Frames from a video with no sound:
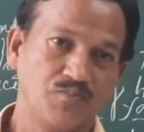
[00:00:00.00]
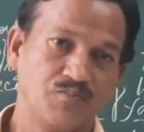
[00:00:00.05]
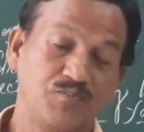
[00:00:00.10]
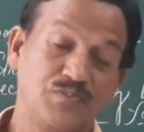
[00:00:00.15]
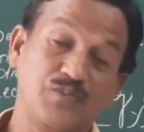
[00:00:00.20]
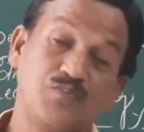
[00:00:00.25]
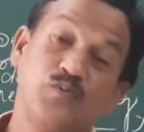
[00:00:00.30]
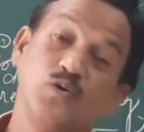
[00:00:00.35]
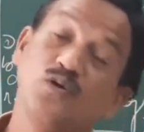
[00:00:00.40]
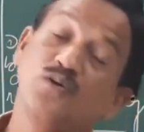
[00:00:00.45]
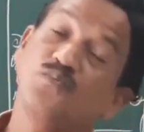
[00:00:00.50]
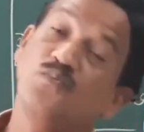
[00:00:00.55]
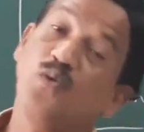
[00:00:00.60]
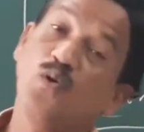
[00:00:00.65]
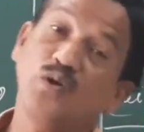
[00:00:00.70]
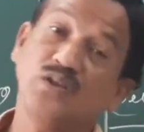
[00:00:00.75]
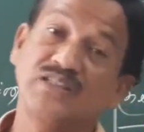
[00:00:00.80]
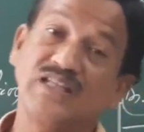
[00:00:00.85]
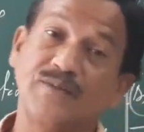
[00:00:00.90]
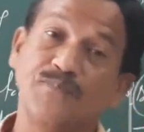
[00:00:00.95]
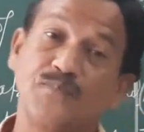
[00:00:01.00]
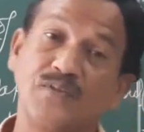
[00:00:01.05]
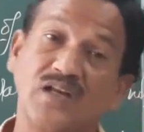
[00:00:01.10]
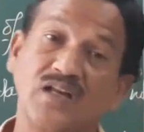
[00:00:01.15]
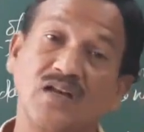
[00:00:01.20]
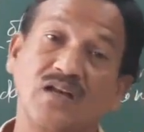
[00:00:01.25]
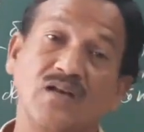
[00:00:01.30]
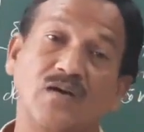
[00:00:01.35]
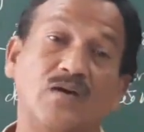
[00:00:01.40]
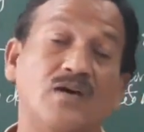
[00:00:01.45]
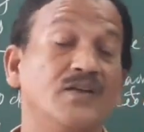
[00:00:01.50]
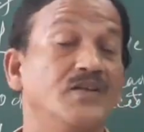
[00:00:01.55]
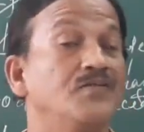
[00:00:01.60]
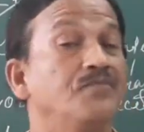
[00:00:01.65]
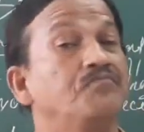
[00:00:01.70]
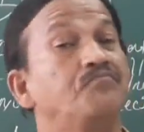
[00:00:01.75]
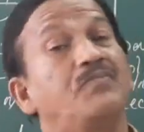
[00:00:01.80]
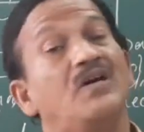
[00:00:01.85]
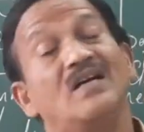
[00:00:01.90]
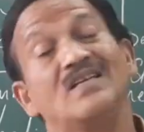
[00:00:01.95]
Before 4th April,
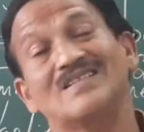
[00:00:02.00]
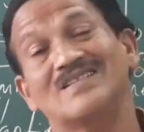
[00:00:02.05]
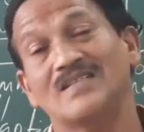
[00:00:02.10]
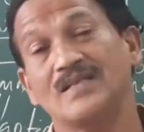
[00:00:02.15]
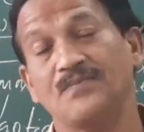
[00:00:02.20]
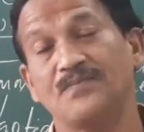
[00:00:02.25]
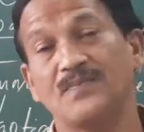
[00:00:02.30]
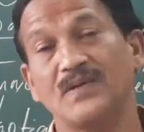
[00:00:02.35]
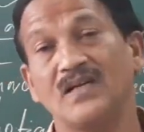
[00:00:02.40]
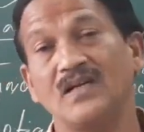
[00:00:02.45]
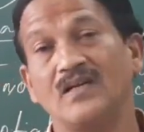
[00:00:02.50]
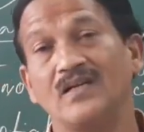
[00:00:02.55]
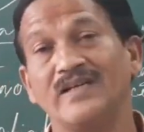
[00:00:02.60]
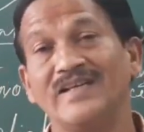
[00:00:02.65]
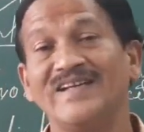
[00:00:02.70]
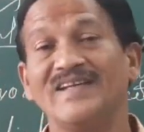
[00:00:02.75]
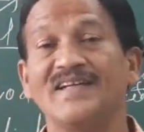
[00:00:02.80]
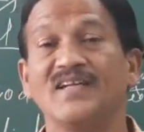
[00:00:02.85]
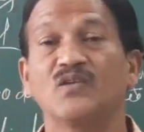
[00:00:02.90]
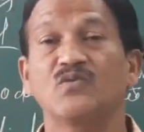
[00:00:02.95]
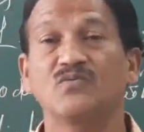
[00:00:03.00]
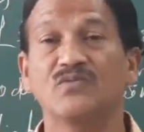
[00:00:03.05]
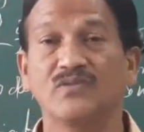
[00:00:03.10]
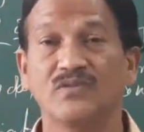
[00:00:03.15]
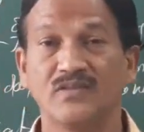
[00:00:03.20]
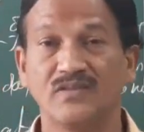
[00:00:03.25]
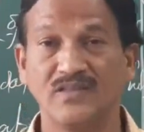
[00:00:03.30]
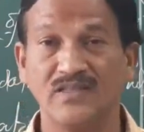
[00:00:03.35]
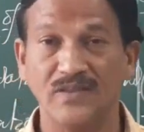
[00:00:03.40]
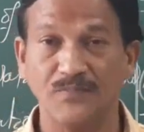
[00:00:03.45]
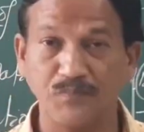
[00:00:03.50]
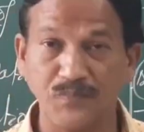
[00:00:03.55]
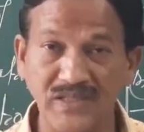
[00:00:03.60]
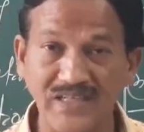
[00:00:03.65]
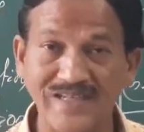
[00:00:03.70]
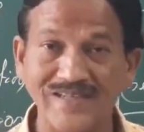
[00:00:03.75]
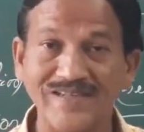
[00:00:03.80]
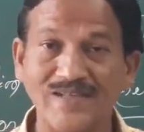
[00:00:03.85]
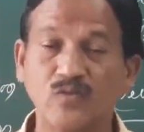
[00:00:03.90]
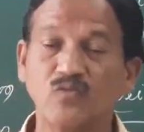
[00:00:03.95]
on 1st April, the
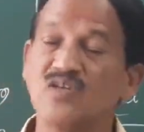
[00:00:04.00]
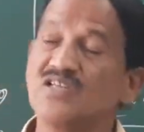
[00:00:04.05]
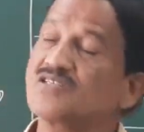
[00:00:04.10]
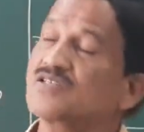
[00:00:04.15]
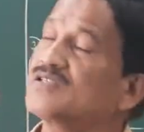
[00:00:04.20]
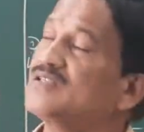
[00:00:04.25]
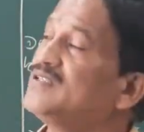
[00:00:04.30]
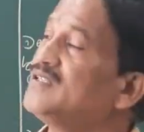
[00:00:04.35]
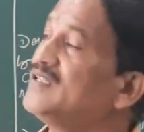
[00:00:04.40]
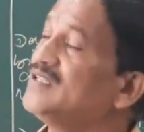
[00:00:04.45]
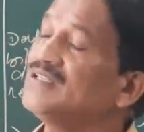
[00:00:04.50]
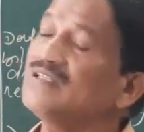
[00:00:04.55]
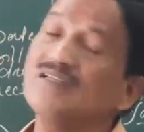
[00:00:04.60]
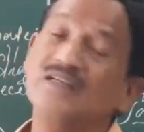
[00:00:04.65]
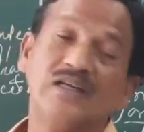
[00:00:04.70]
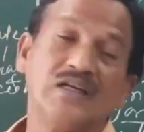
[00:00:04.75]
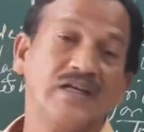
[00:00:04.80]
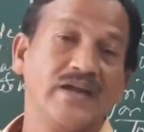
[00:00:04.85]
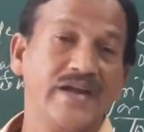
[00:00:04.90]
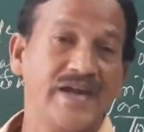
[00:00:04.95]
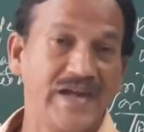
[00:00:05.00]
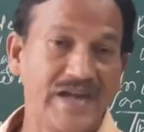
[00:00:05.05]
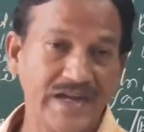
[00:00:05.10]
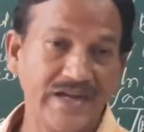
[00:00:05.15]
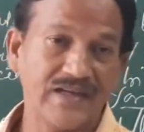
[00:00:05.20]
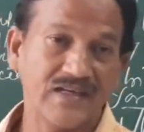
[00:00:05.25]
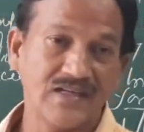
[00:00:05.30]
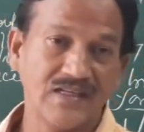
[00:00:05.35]
B requests the A